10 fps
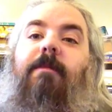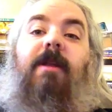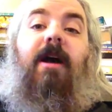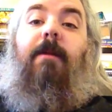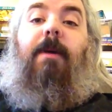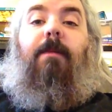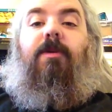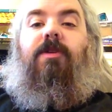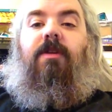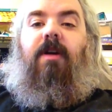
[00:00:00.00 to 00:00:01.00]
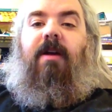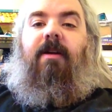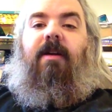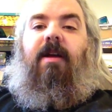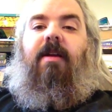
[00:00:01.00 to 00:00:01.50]
am not a published
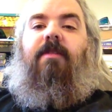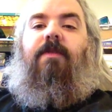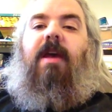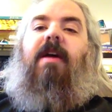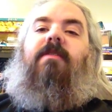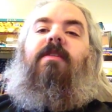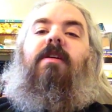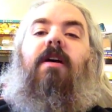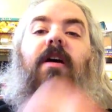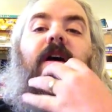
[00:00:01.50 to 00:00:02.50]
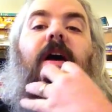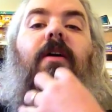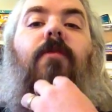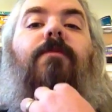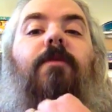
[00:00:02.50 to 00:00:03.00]
designer as of yet. Uh, I
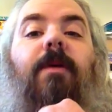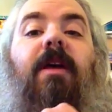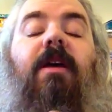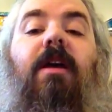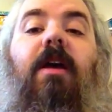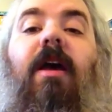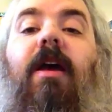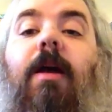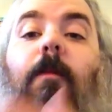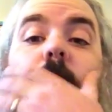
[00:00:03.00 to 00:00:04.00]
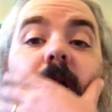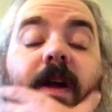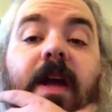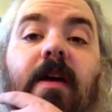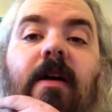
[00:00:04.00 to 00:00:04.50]
hope to be, and I'm
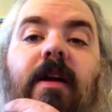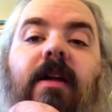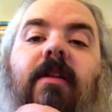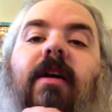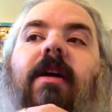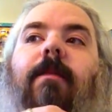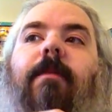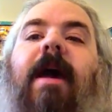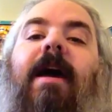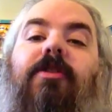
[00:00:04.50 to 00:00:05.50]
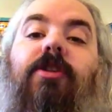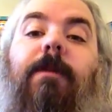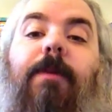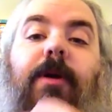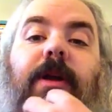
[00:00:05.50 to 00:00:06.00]
working on it. Like I'm
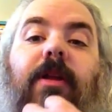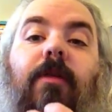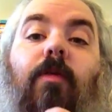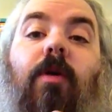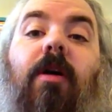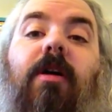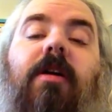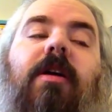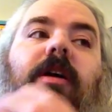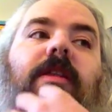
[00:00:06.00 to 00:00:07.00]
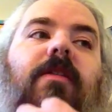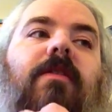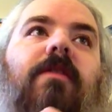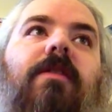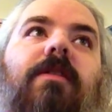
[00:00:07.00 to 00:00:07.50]
actually putting in the work. Uh,
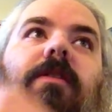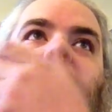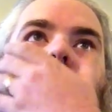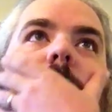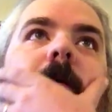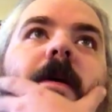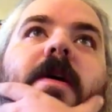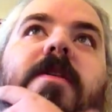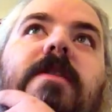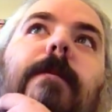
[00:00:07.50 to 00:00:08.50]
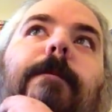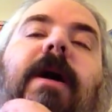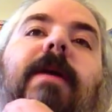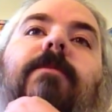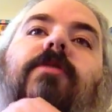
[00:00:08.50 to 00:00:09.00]
this isn't, you know, some
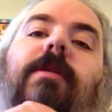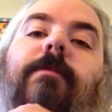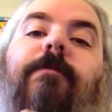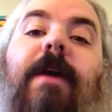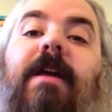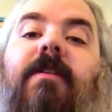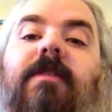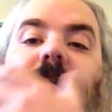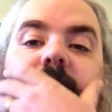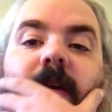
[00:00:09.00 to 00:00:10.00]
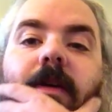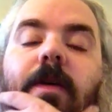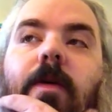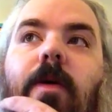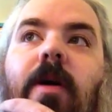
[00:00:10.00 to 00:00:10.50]
pipe dream fantasy
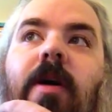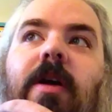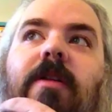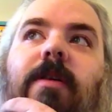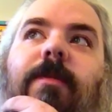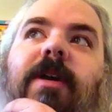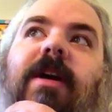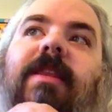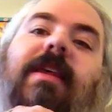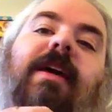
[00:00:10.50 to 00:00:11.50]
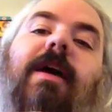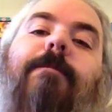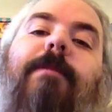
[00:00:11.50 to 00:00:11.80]
or something I think I